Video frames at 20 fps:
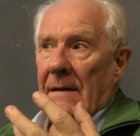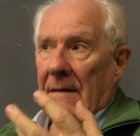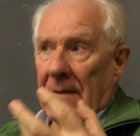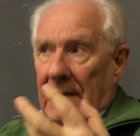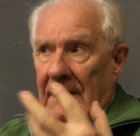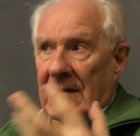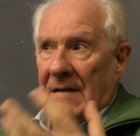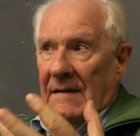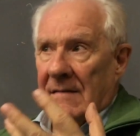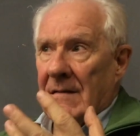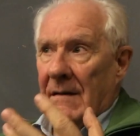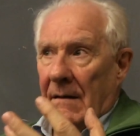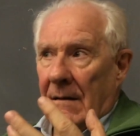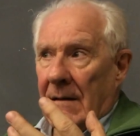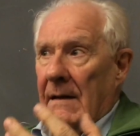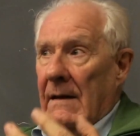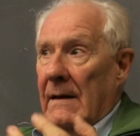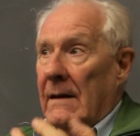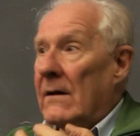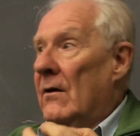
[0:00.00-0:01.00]

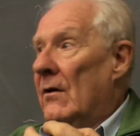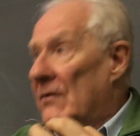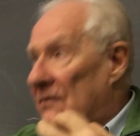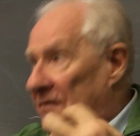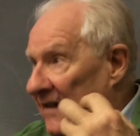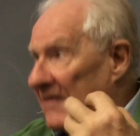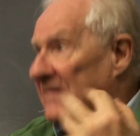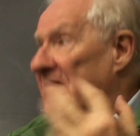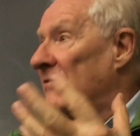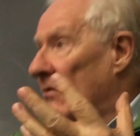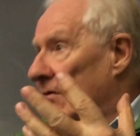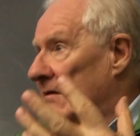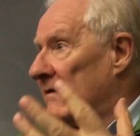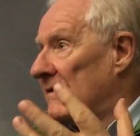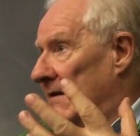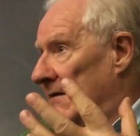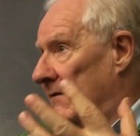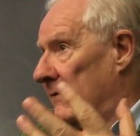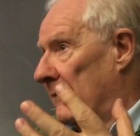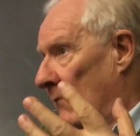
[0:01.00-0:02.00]
necessarily a
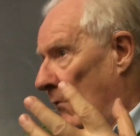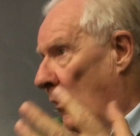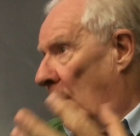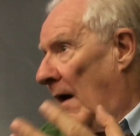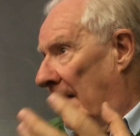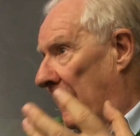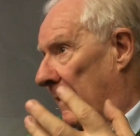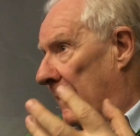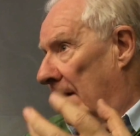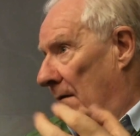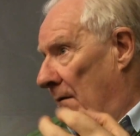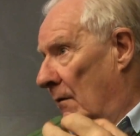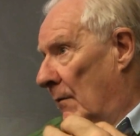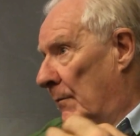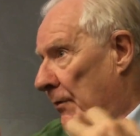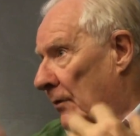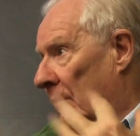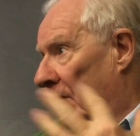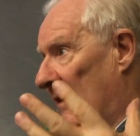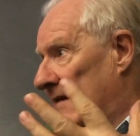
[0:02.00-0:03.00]
destructive one, a
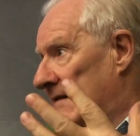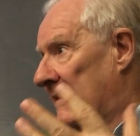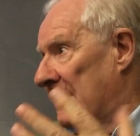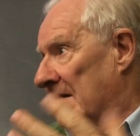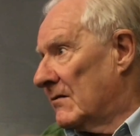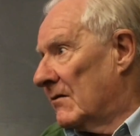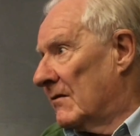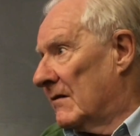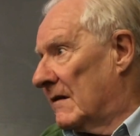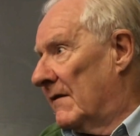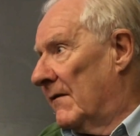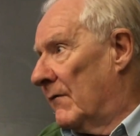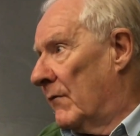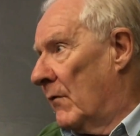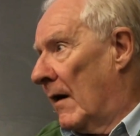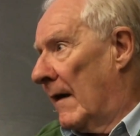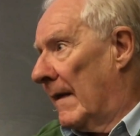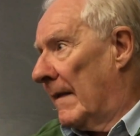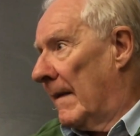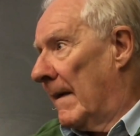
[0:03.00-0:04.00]
purely destructive one.